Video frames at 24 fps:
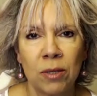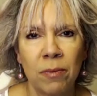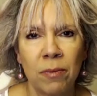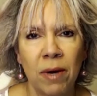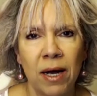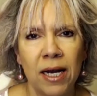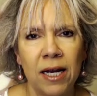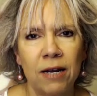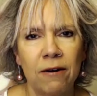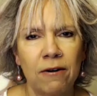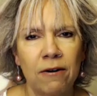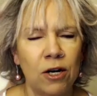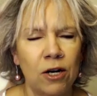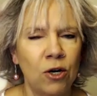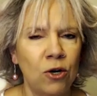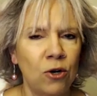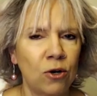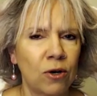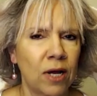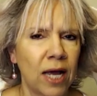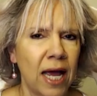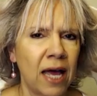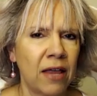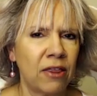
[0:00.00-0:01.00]
I might
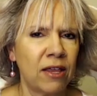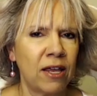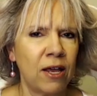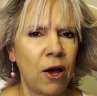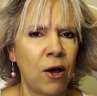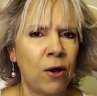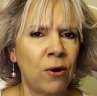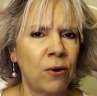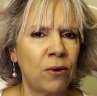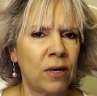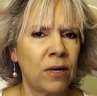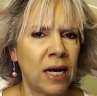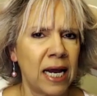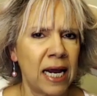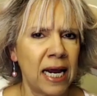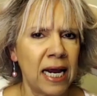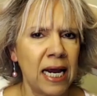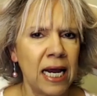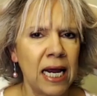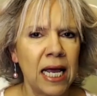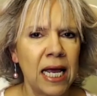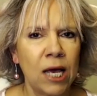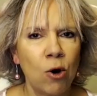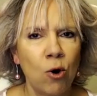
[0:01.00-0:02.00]
look at the
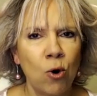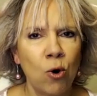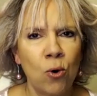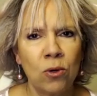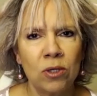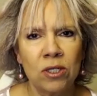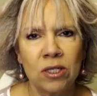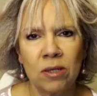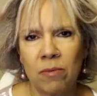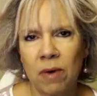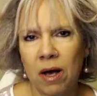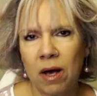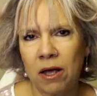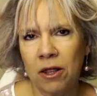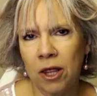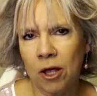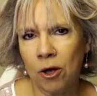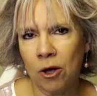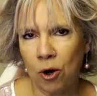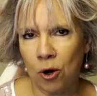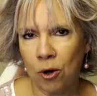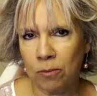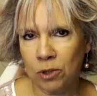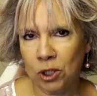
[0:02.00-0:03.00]
Oatly or some
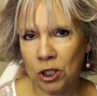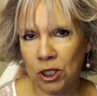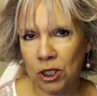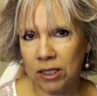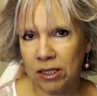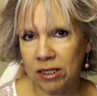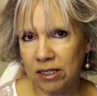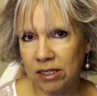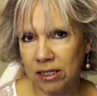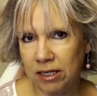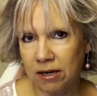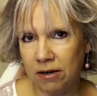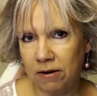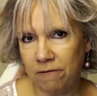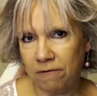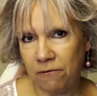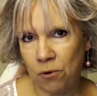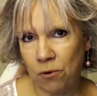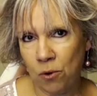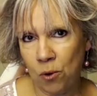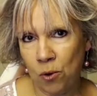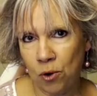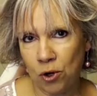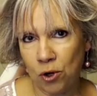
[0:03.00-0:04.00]
other options
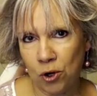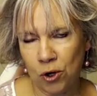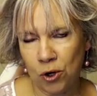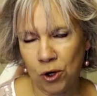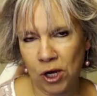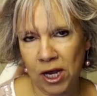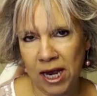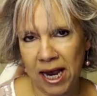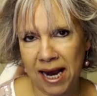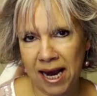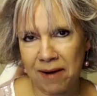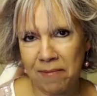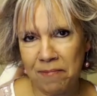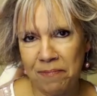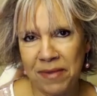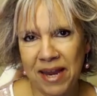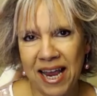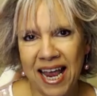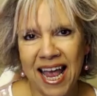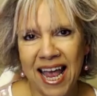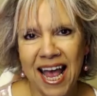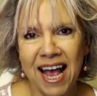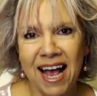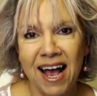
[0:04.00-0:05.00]
for cooking.
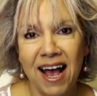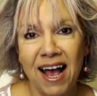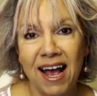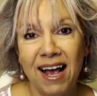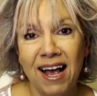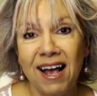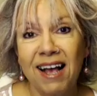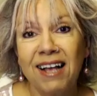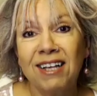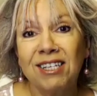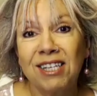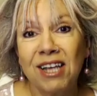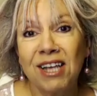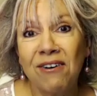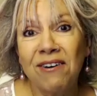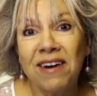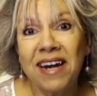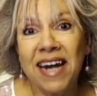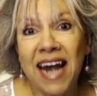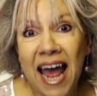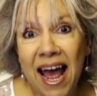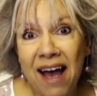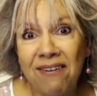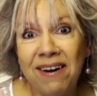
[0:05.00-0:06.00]
So
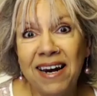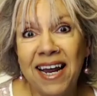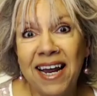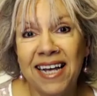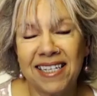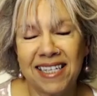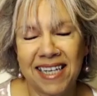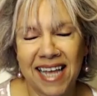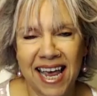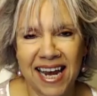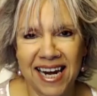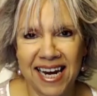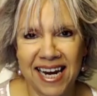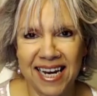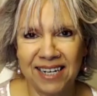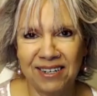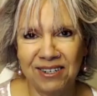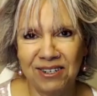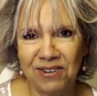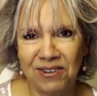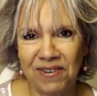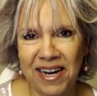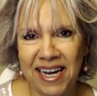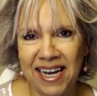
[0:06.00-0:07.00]
now let's get
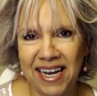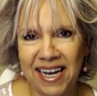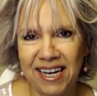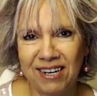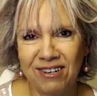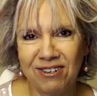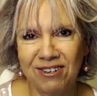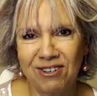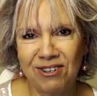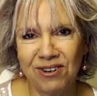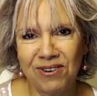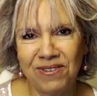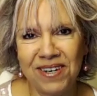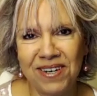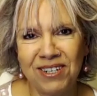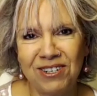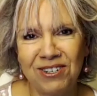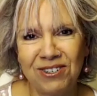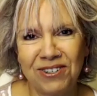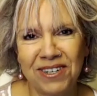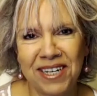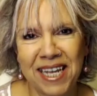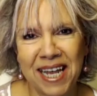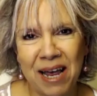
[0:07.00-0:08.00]
into it. Do
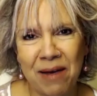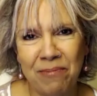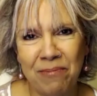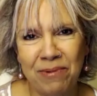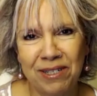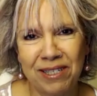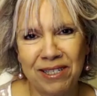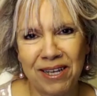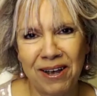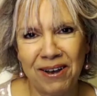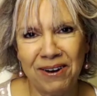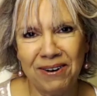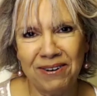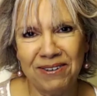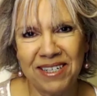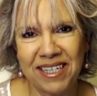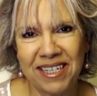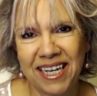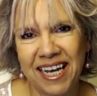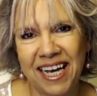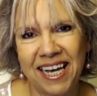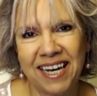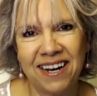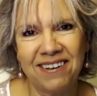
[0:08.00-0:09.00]
enjoy the episode,
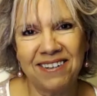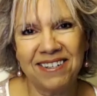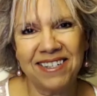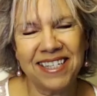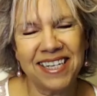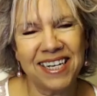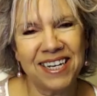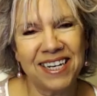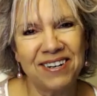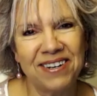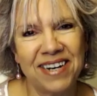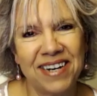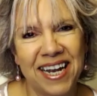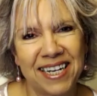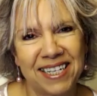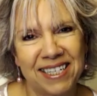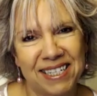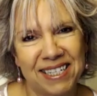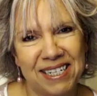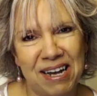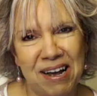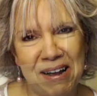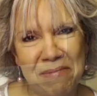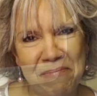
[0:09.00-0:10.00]
and I'll see you
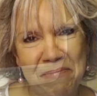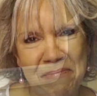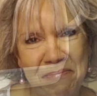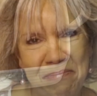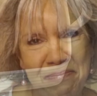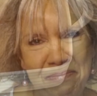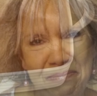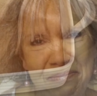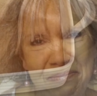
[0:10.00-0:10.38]
next time.